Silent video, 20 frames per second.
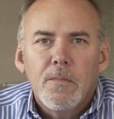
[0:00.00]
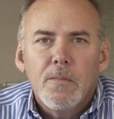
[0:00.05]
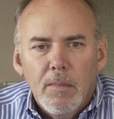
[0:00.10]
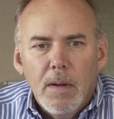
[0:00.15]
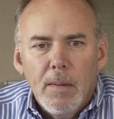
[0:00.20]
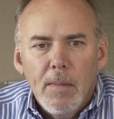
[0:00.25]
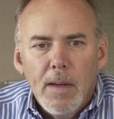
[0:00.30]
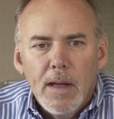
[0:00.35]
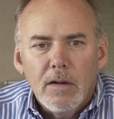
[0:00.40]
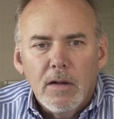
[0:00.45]

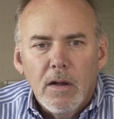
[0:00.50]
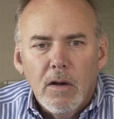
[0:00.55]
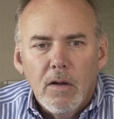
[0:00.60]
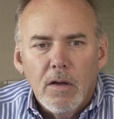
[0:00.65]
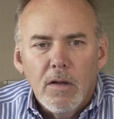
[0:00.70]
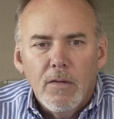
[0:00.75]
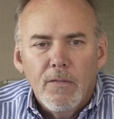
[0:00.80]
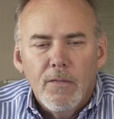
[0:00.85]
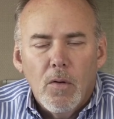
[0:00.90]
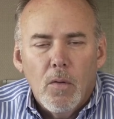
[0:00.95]
I'm actually
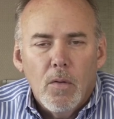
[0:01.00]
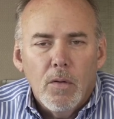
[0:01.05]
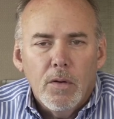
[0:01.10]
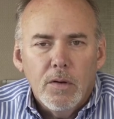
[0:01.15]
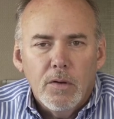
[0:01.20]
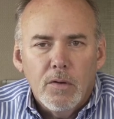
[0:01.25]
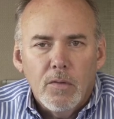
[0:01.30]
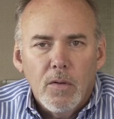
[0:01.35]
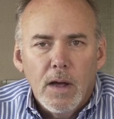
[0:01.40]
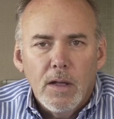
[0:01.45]
looking forward
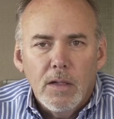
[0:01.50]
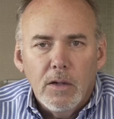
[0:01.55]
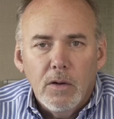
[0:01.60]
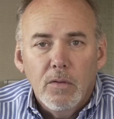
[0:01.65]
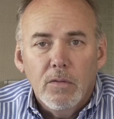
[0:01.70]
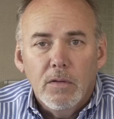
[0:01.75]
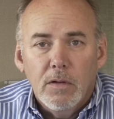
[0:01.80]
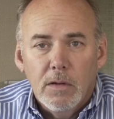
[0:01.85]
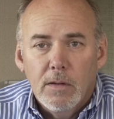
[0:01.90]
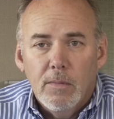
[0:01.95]
to trying to
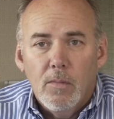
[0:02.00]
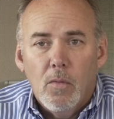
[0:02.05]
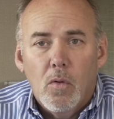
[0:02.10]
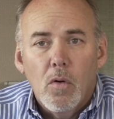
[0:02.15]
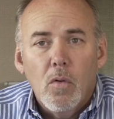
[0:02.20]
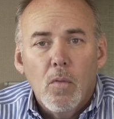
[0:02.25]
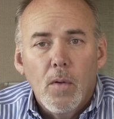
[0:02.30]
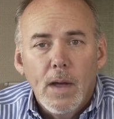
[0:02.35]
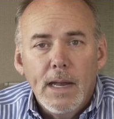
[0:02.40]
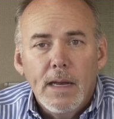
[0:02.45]
lose a little
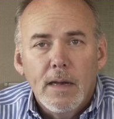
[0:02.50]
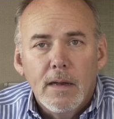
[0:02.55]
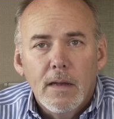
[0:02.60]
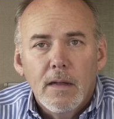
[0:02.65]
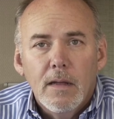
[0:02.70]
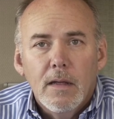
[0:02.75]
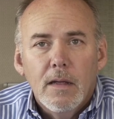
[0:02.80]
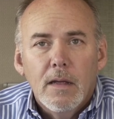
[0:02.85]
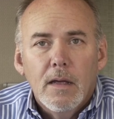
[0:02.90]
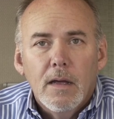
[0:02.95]
more weight
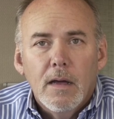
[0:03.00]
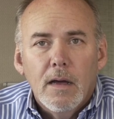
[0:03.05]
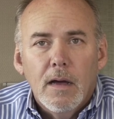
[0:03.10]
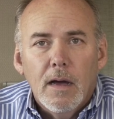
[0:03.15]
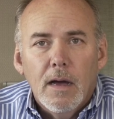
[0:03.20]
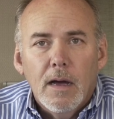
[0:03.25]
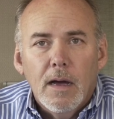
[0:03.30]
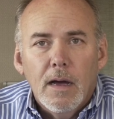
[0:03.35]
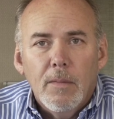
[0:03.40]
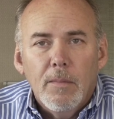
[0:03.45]

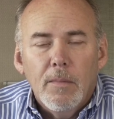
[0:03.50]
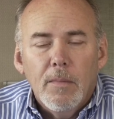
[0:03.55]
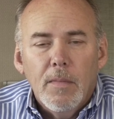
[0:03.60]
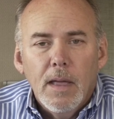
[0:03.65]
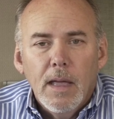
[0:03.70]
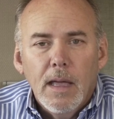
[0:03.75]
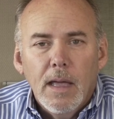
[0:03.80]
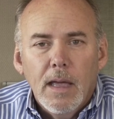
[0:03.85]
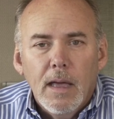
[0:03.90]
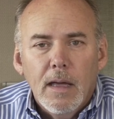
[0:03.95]

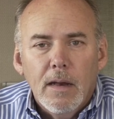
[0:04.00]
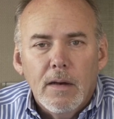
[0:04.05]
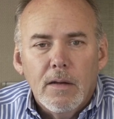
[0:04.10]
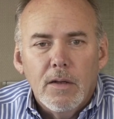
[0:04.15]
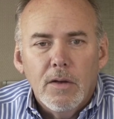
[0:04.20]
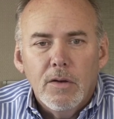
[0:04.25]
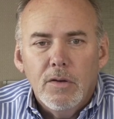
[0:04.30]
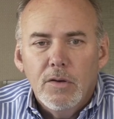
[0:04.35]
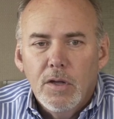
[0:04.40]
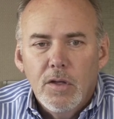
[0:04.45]
and
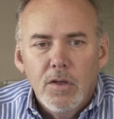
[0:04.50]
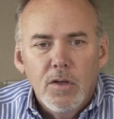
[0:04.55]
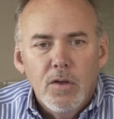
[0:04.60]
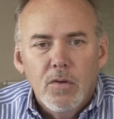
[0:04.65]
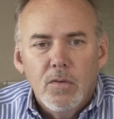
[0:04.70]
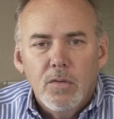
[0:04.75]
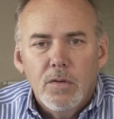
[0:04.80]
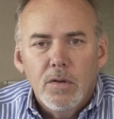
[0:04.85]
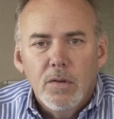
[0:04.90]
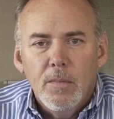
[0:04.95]

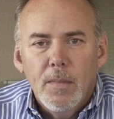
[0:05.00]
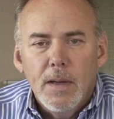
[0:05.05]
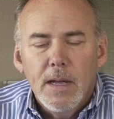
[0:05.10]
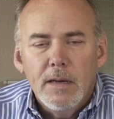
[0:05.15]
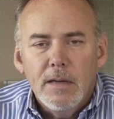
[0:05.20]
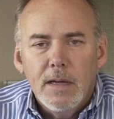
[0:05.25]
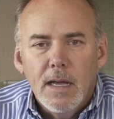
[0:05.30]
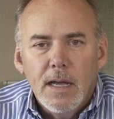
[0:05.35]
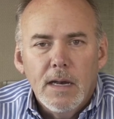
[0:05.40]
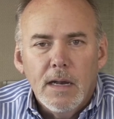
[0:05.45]
continue to
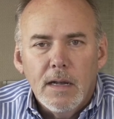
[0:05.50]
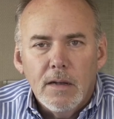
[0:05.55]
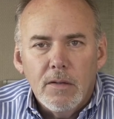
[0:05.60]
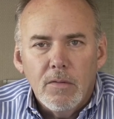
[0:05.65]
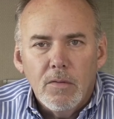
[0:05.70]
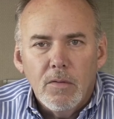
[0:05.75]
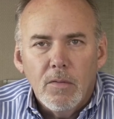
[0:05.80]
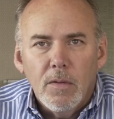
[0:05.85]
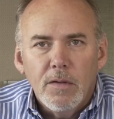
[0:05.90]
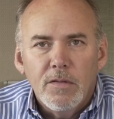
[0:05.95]
maintain it
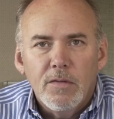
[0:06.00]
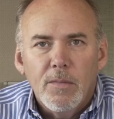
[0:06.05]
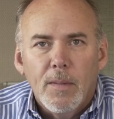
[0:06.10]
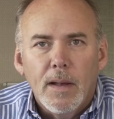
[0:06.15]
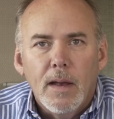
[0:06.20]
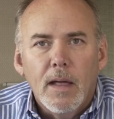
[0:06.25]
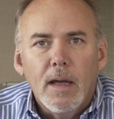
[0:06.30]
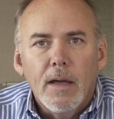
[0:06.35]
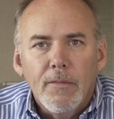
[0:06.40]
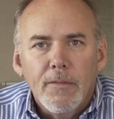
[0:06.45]
through the rest of my
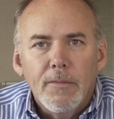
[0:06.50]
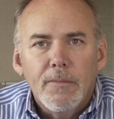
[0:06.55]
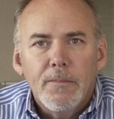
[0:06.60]
life.